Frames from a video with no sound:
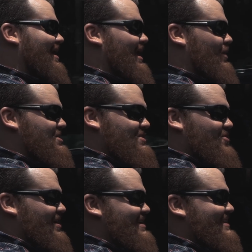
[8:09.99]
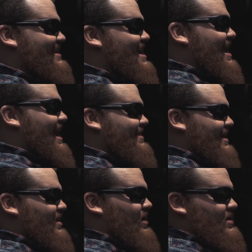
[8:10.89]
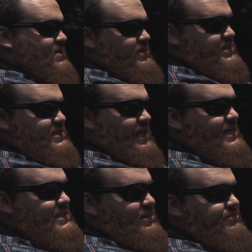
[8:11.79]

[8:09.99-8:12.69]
Which is crazy. And then also the socks that the